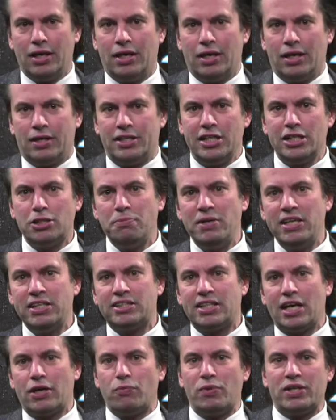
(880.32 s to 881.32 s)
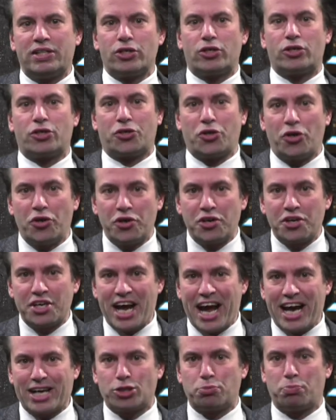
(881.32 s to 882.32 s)
This means that with the current
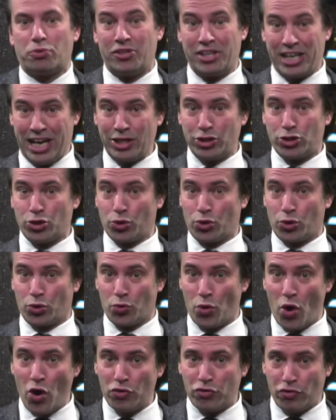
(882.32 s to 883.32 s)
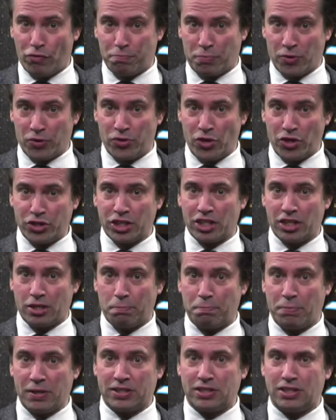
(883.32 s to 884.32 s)
exponential growth of production
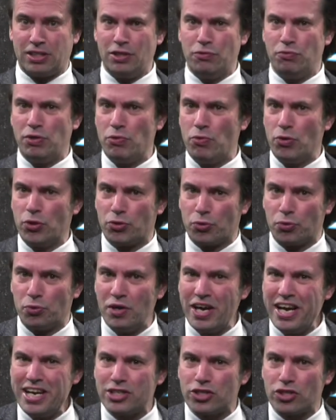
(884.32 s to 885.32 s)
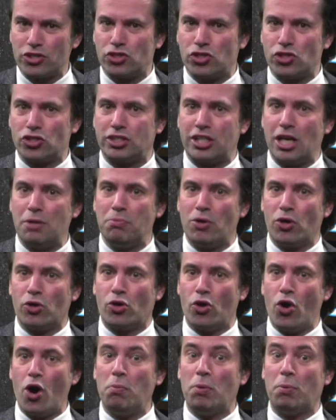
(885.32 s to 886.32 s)
capacity, we would reach a sustainable
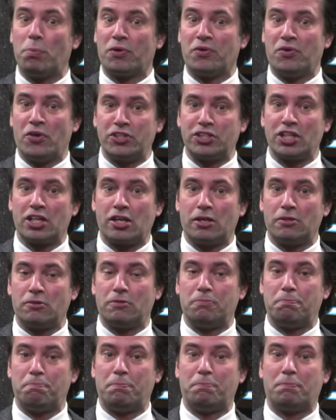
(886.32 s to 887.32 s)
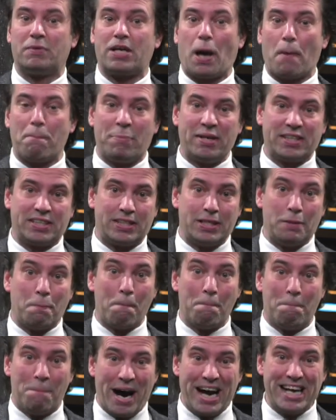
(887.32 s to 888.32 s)
global production capacity
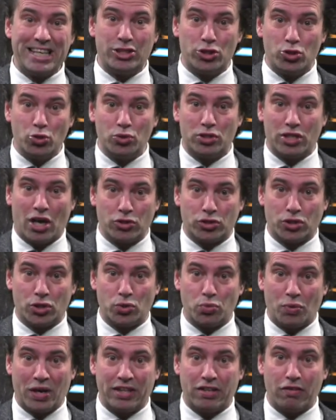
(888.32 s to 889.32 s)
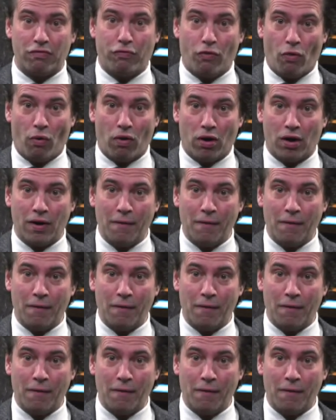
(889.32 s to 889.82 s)
by 2024.